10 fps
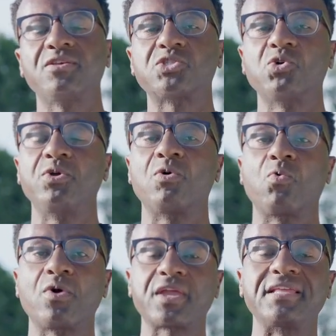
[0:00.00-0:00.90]
so you're
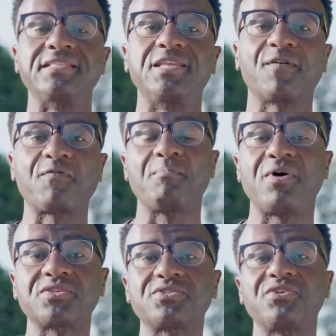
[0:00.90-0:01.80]
working different
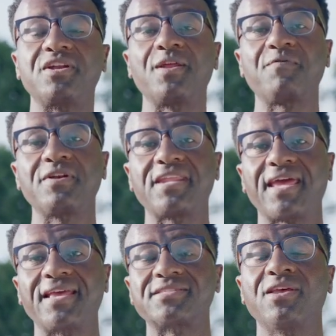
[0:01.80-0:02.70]
muscles on different
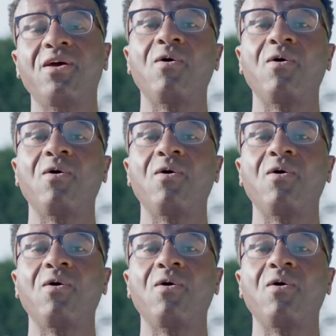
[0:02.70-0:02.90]
days,